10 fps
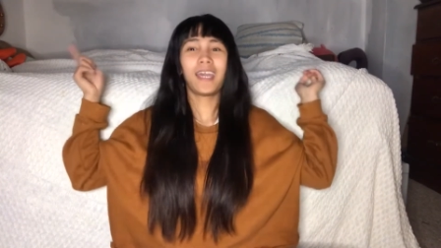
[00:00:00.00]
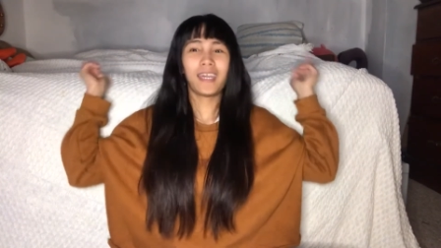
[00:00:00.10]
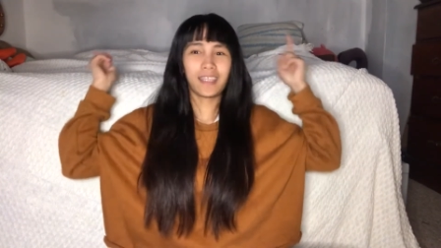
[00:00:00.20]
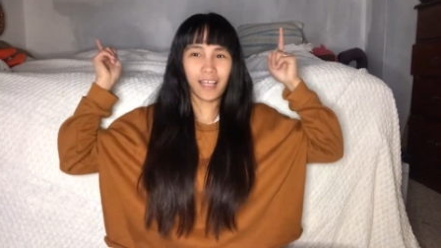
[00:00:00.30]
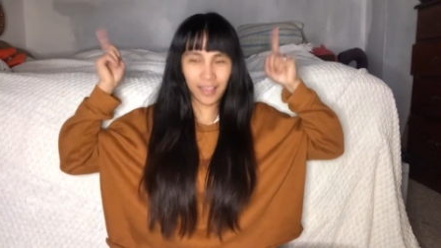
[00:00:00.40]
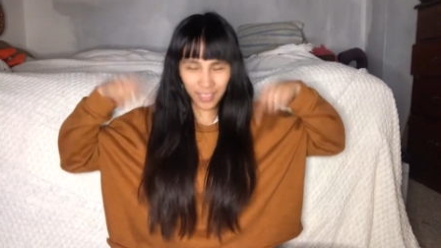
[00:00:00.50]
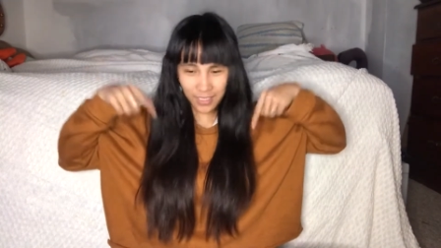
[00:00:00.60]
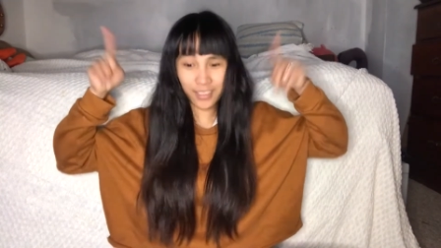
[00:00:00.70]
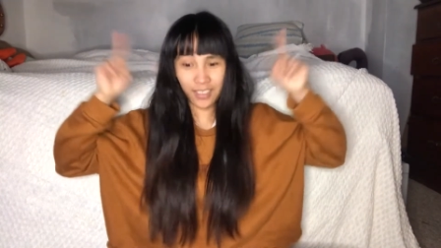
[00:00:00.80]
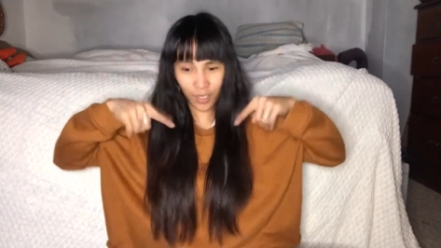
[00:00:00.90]
in the
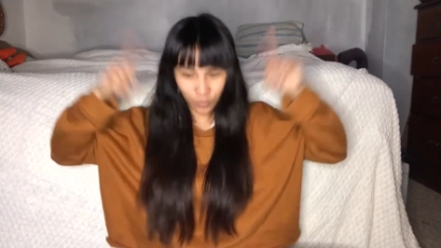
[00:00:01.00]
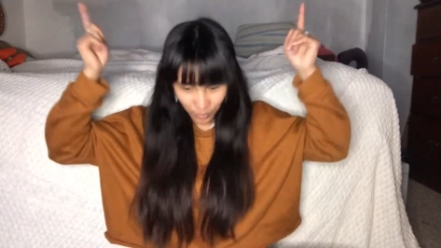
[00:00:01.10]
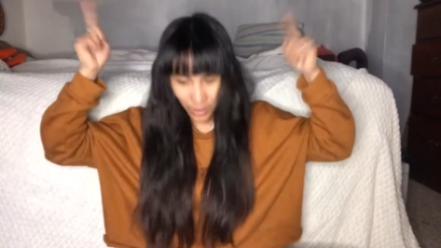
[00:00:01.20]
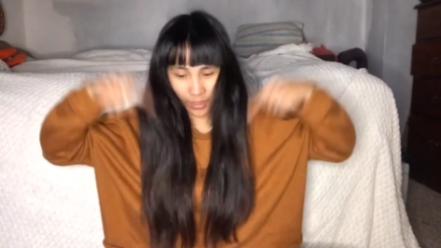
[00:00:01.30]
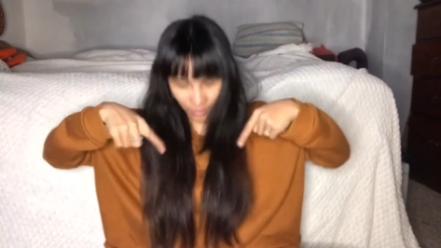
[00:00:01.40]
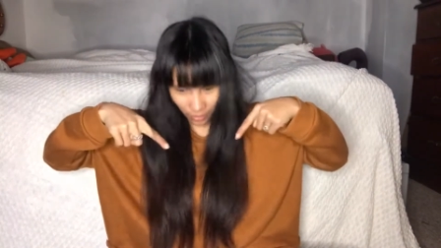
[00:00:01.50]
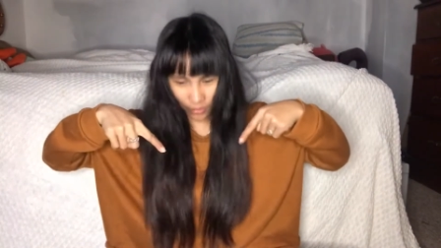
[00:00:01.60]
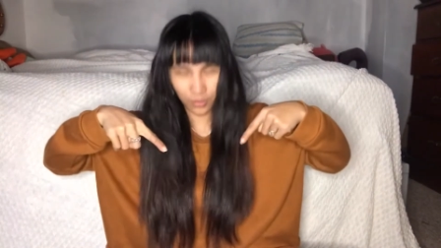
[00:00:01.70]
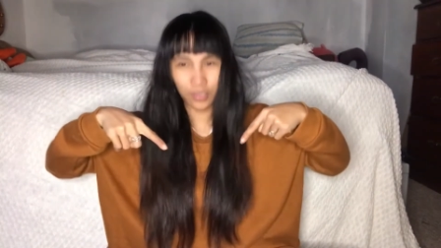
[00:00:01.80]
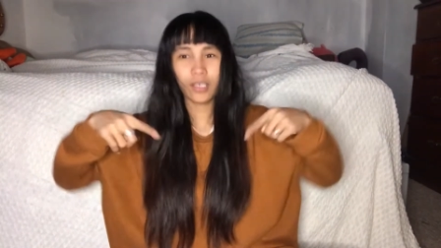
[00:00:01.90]
link down
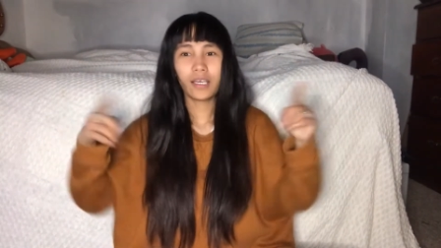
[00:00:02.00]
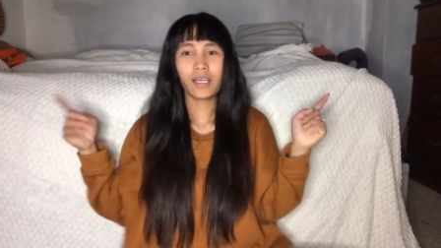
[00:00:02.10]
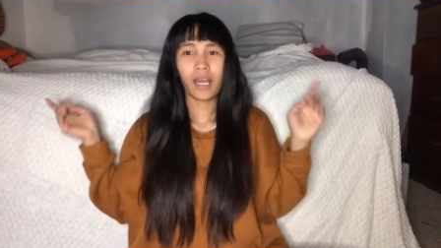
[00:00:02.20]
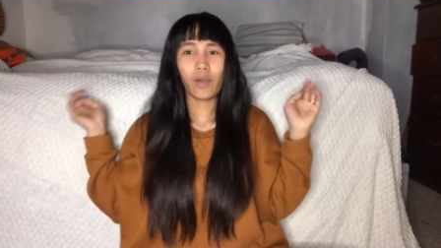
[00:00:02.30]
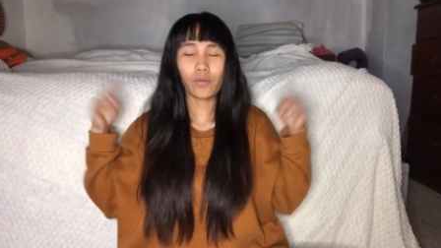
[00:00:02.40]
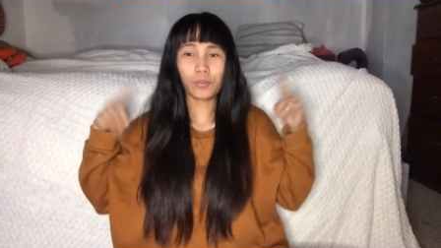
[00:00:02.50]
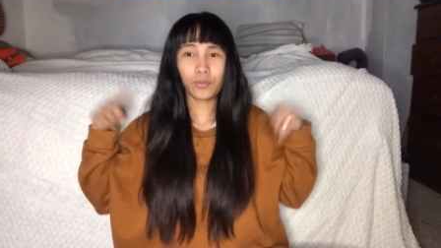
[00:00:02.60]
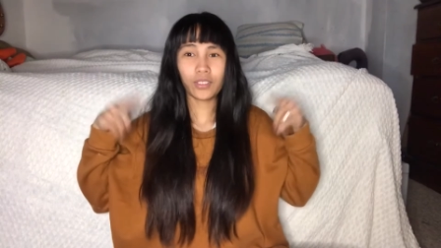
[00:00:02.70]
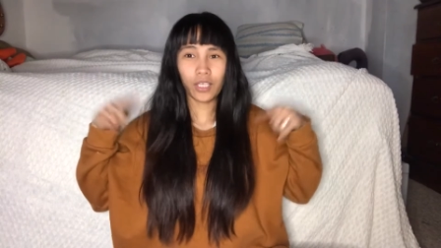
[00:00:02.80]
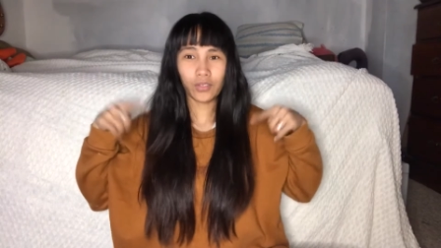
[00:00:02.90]
below. I will
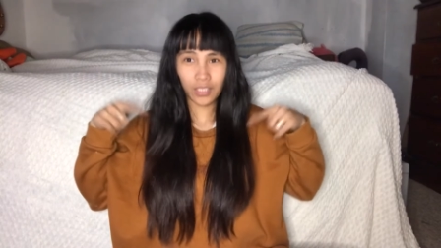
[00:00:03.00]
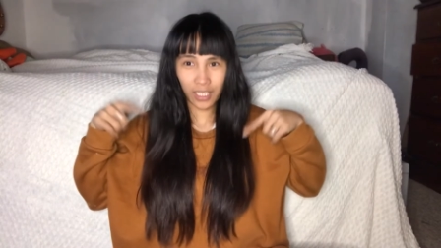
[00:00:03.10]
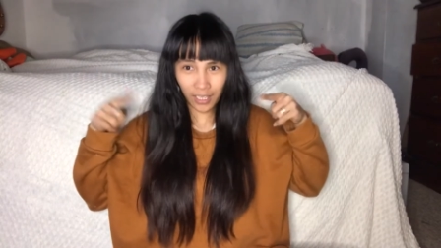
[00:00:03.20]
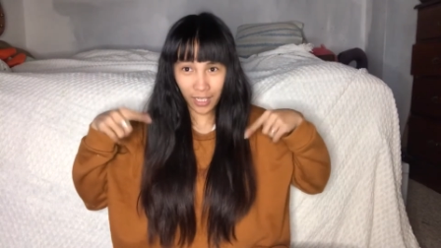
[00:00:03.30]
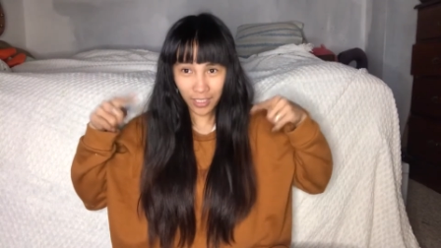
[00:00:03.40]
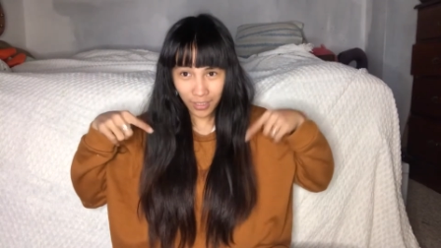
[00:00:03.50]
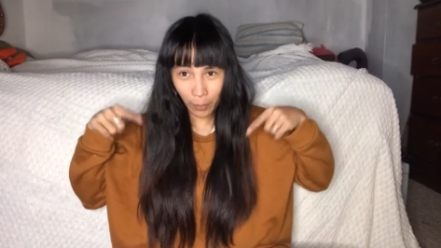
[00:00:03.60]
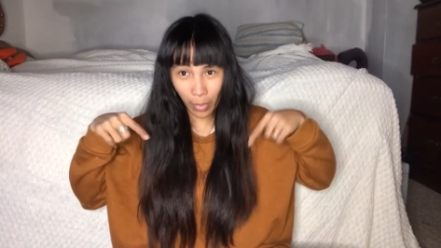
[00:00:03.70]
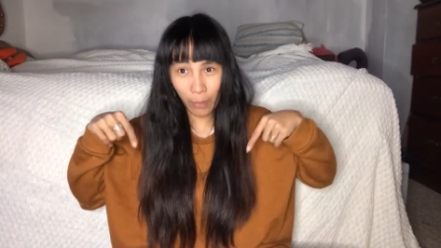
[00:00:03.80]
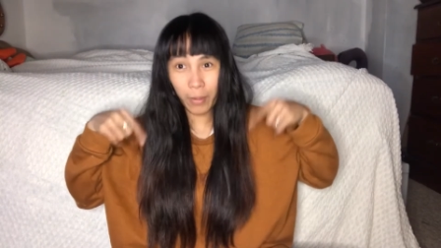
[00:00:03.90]
put down the
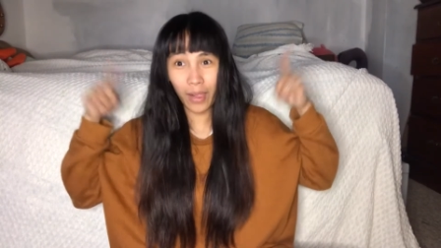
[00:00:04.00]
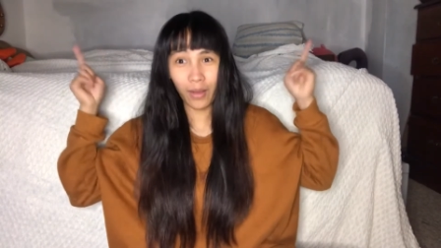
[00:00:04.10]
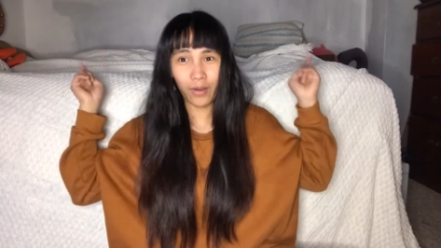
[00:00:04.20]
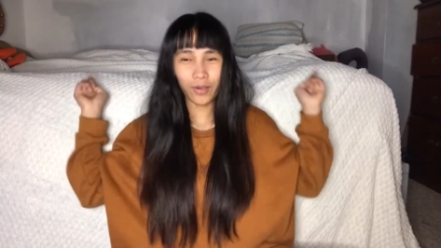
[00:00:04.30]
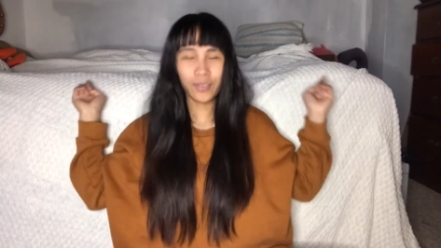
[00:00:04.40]
link below